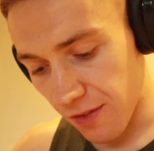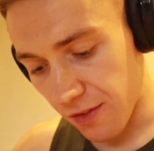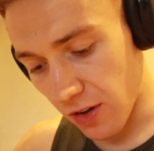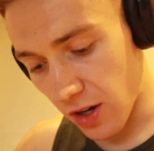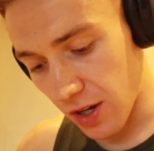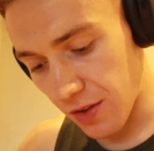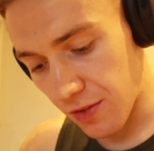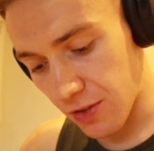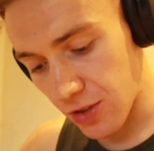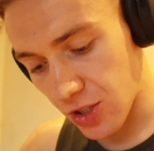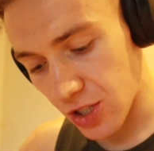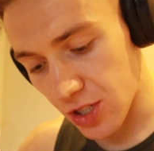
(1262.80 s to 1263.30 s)

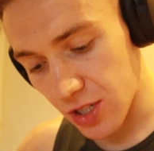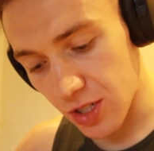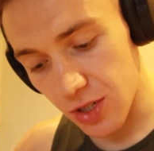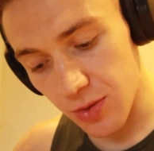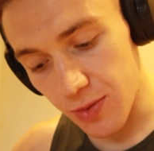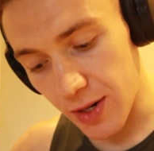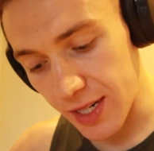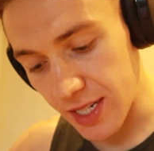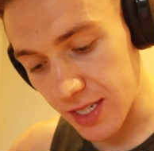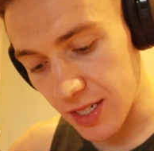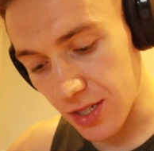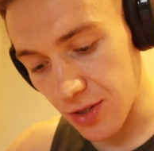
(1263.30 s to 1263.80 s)
five hundred
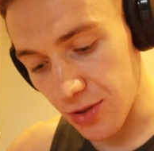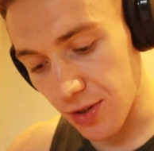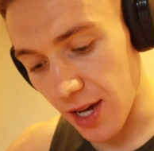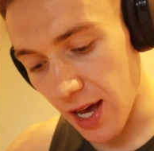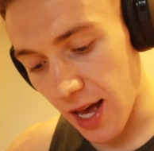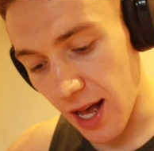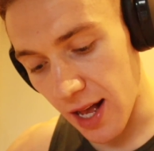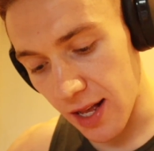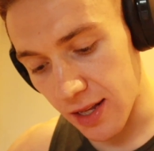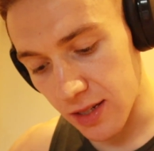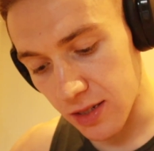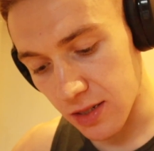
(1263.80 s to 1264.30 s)
twenty-two
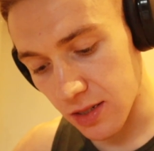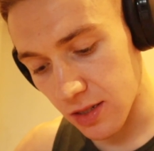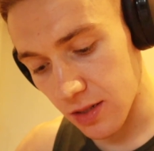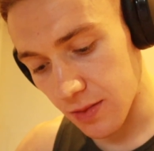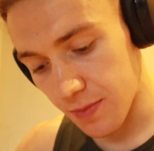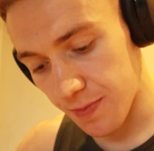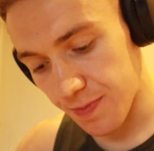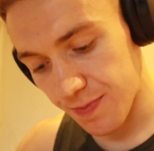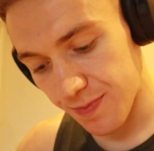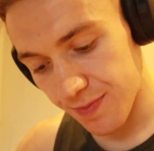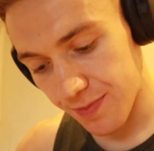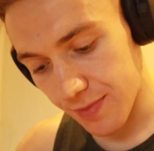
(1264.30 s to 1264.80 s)

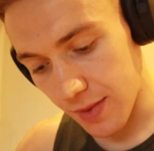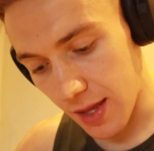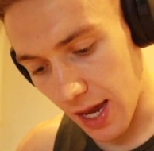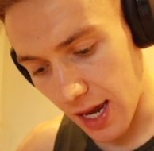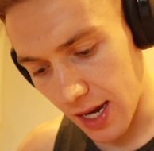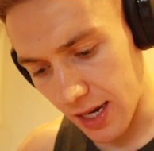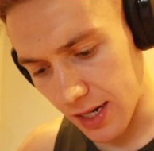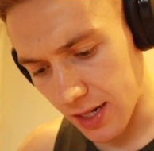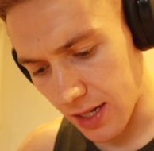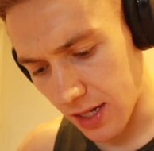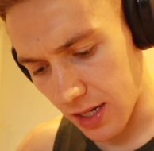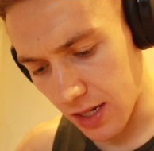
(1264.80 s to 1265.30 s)
calories,
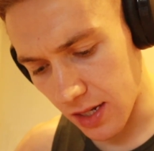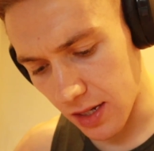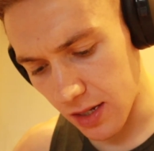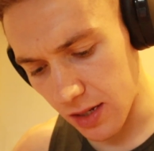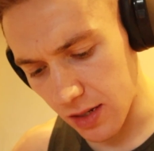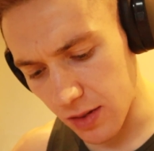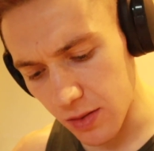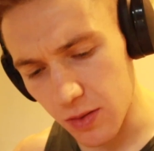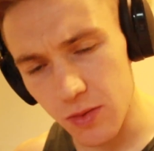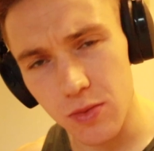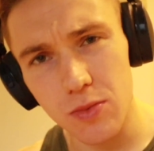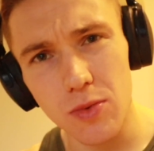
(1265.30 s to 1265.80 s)

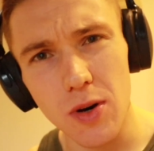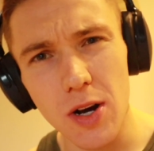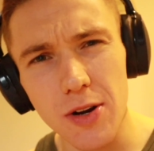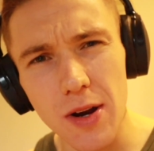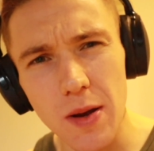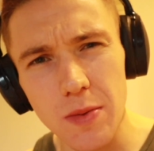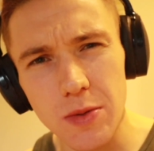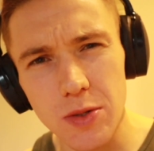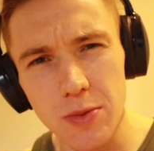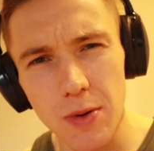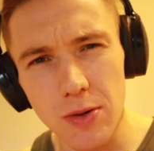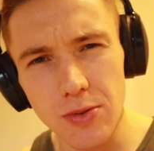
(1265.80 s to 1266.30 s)
eighty, what
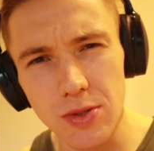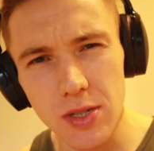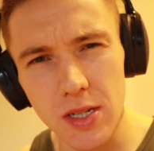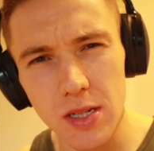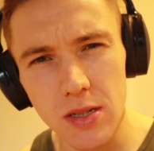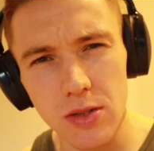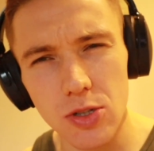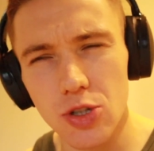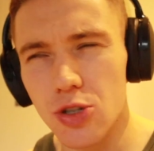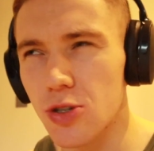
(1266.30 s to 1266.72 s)
grams of protein?